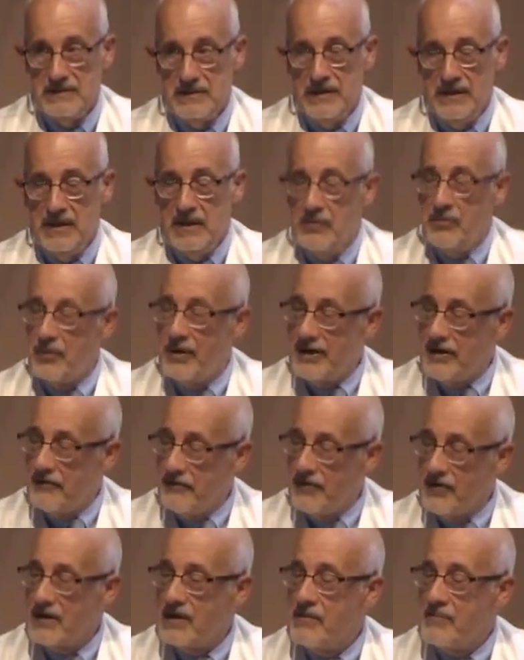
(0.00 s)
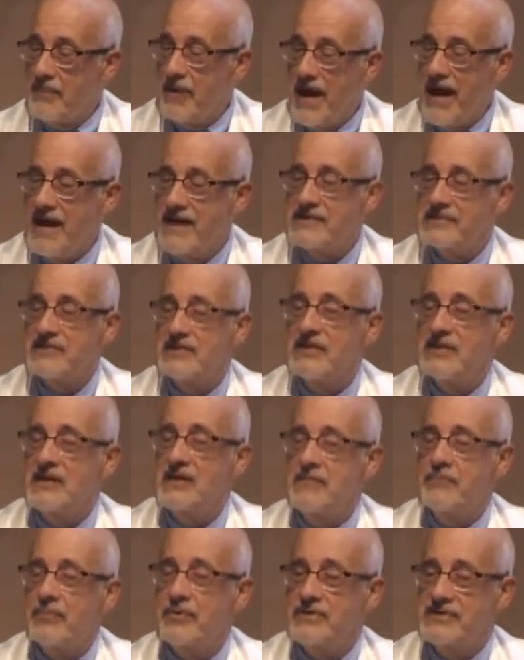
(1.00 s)
in whatever capacity
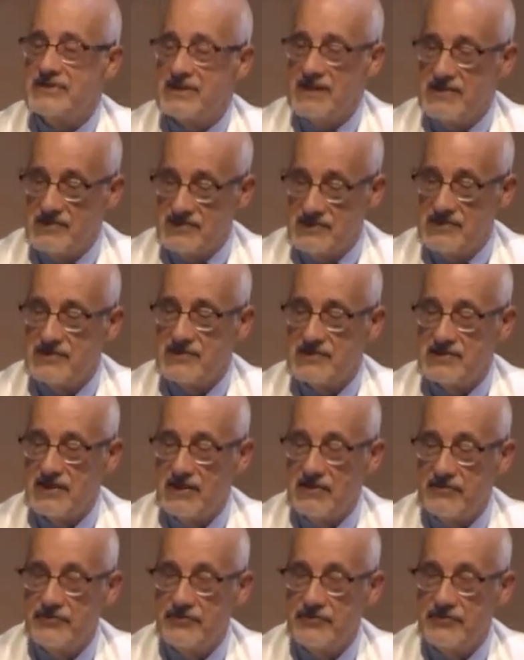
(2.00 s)
presents itself